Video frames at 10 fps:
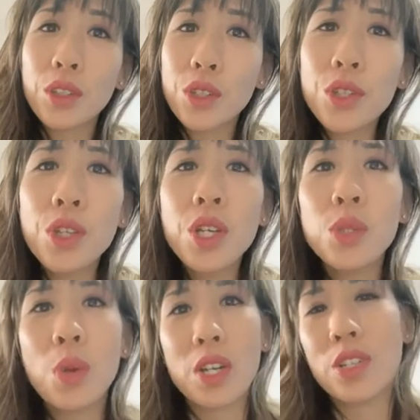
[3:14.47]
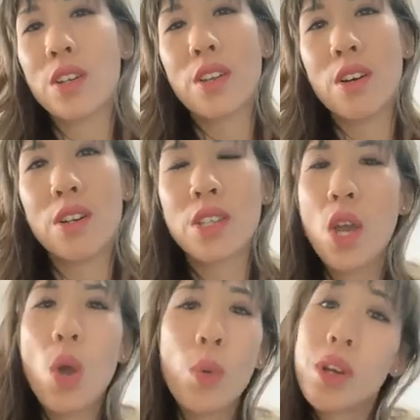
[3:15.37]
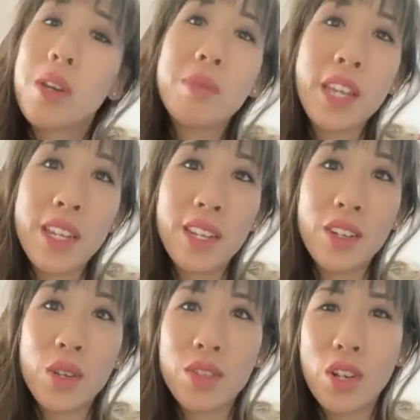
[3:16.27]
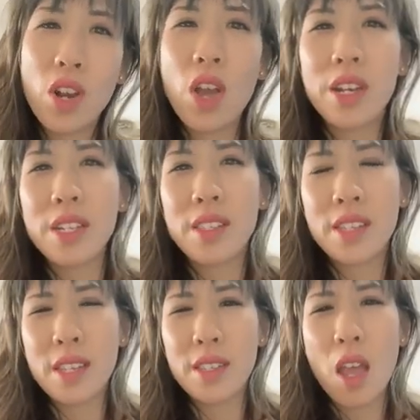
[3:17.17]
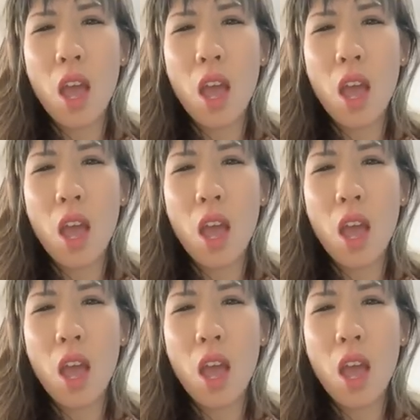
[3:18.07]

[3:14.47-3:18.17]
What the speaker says: The third question I ask when I'm taking notes and learning is this: